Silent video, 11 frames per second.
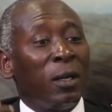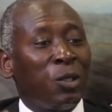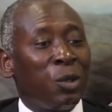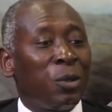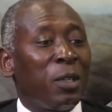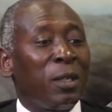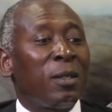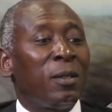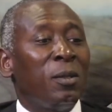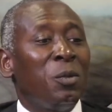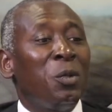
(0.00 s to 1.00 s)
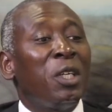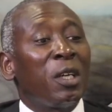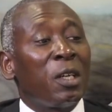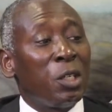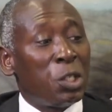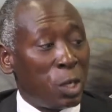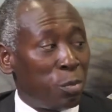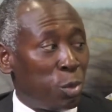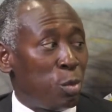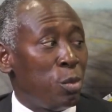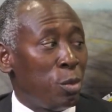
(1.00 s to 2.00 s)
so that we can trap
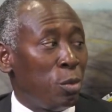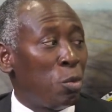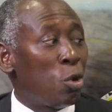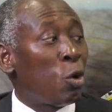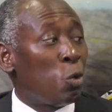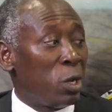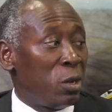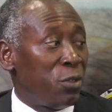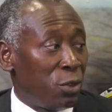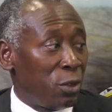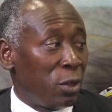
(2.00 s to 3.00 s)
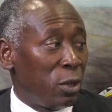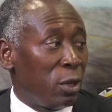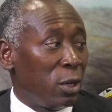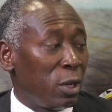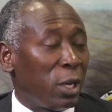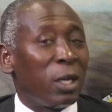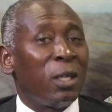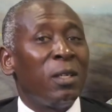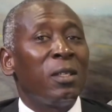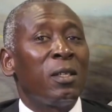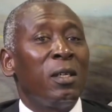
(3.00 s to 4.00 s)
more wealth.
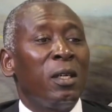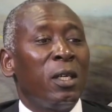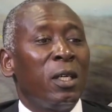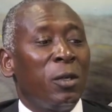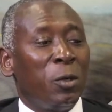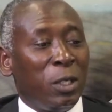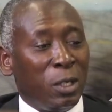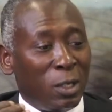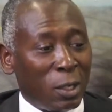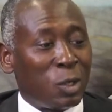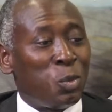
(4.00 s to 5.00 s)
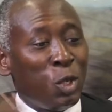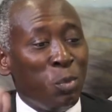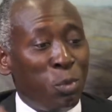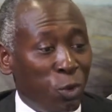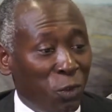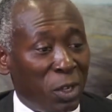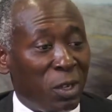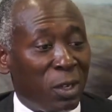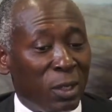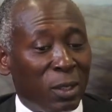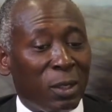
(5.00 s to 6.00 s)
And it has been proven
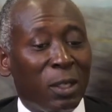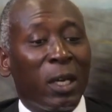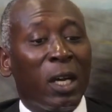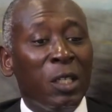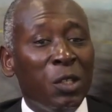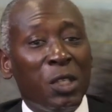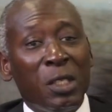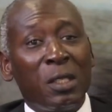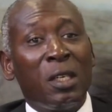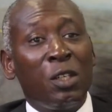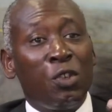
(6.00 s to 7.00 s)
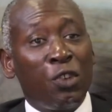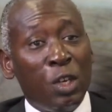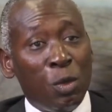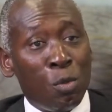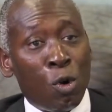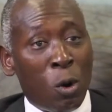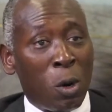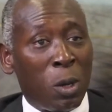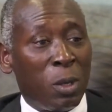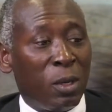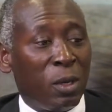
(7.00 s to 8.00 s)
that countries that trade more
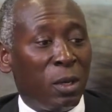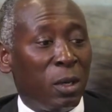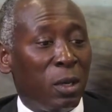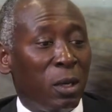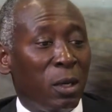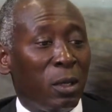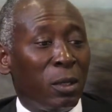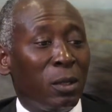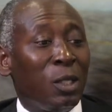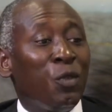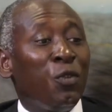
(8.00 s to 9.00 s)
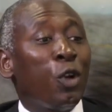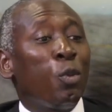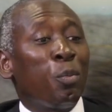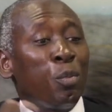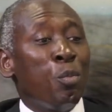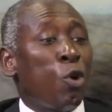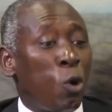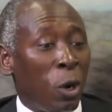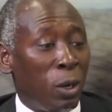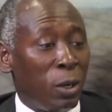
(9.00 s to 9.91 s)
develop more.